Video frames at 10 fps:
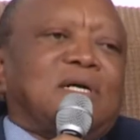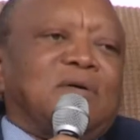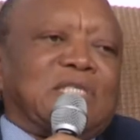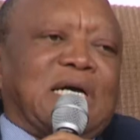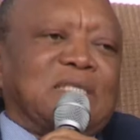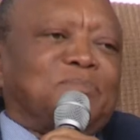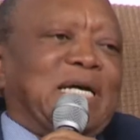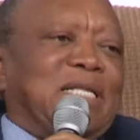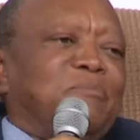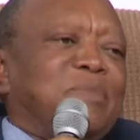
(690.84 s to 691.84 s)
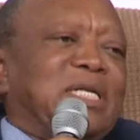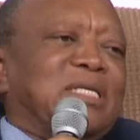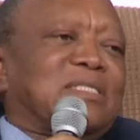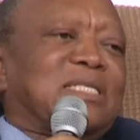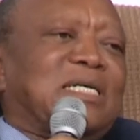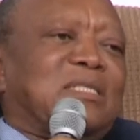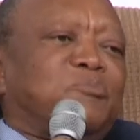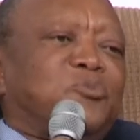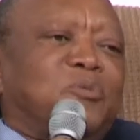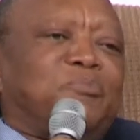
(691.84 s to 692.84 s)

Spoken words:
I was asked by the minister, Dipuo